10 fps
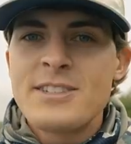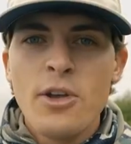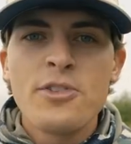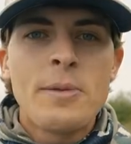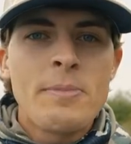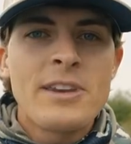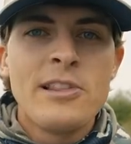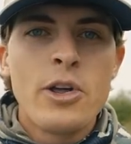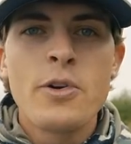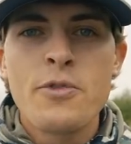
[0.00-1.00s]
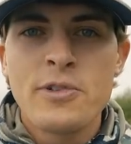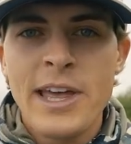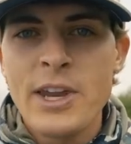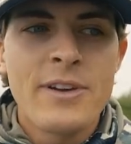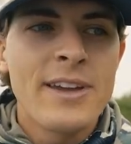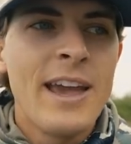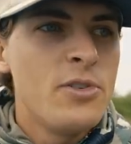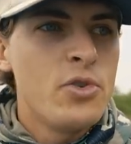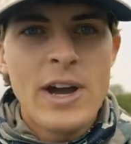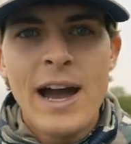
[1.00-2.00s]
Still something to learn for later in
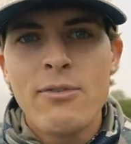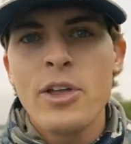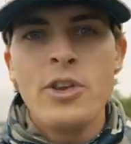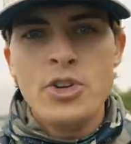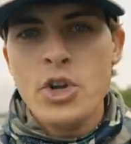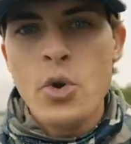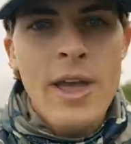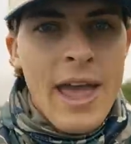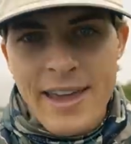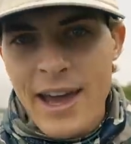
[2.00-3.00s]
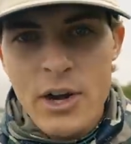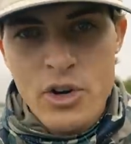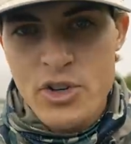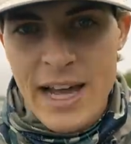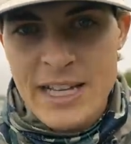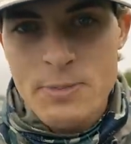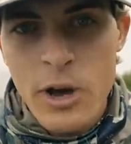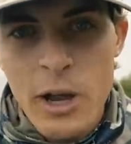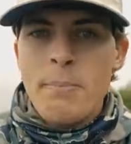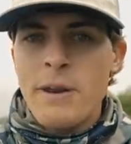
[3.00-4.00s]
case you travel and do encounter a shad
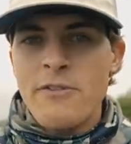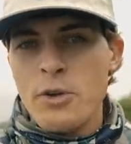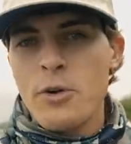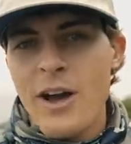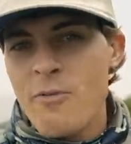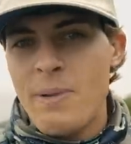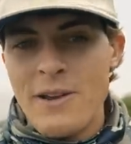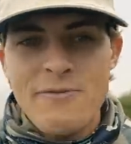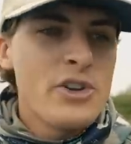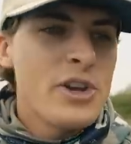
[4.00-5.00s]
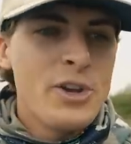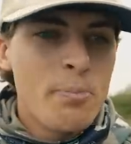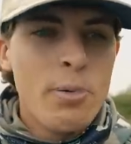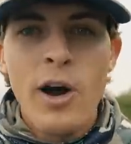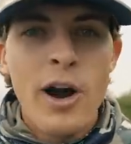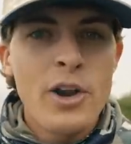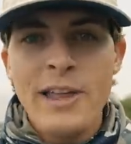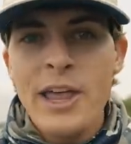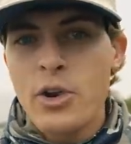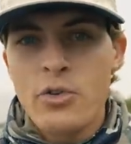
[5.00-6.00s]
spawn, but if you don't have bait fish in your pond,
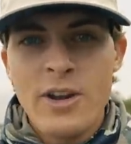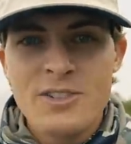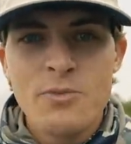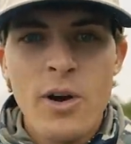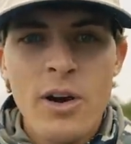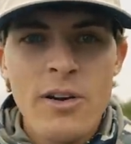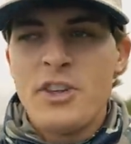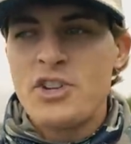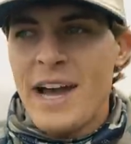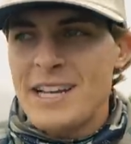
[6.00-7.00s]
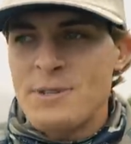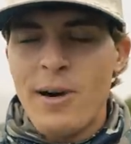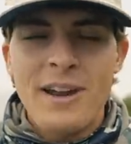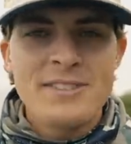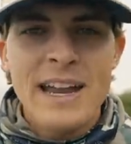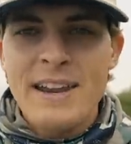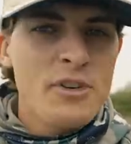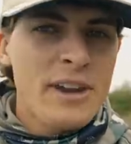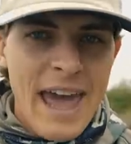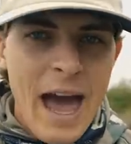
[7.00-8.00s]
lake, or reservoir, the shad spawn is not
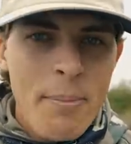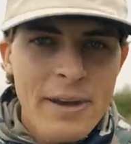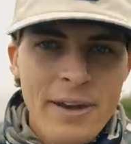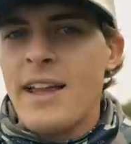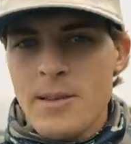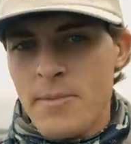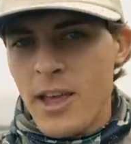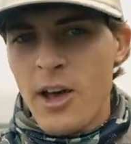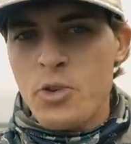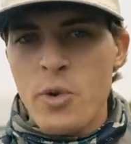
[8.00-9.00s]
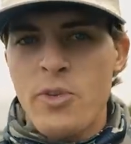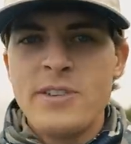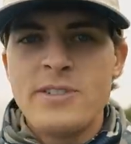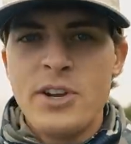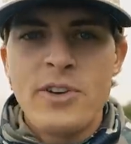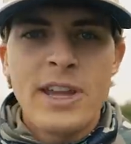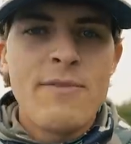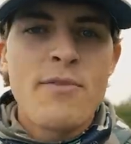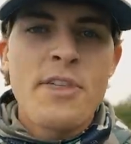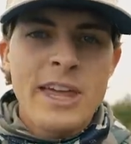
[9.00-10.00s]
even gonna happen. And something else worth considering
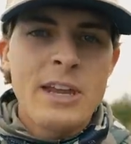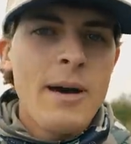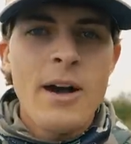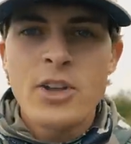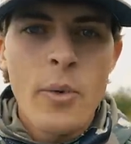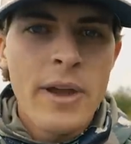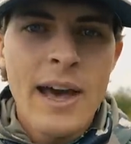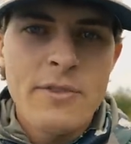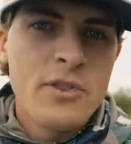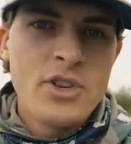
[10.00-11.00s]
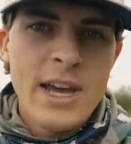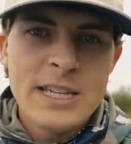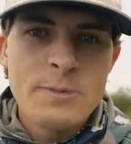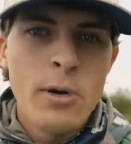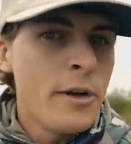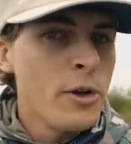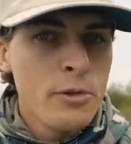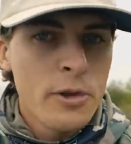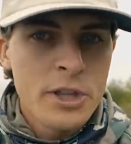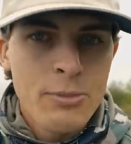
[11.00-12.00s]
if you're thinking about going after the shad spawn
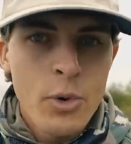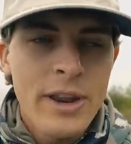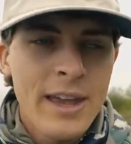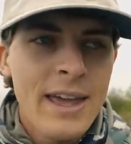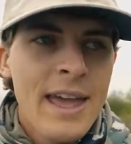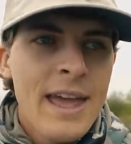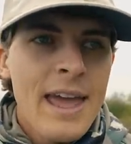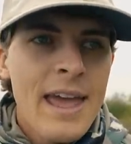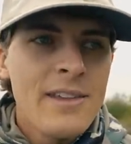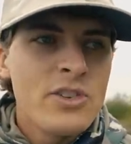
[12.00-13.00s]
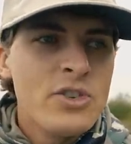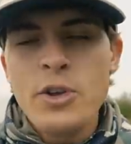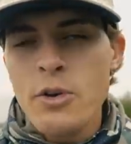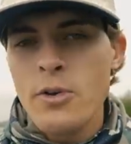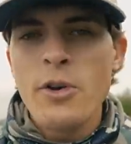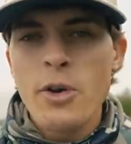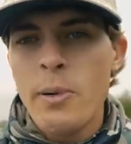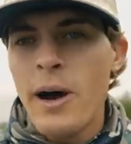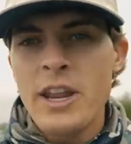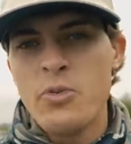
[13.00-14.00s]
early in the morning is do you know your
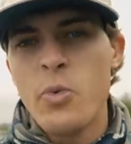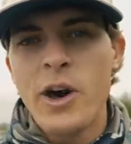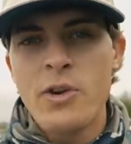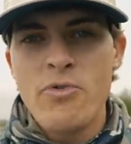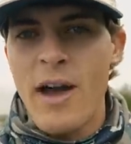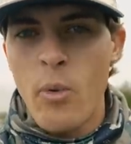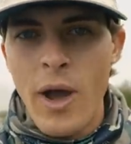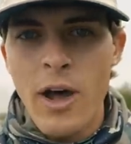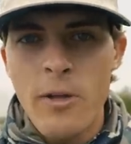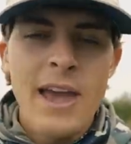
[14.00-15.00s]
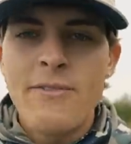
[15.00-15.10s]
body of water that well?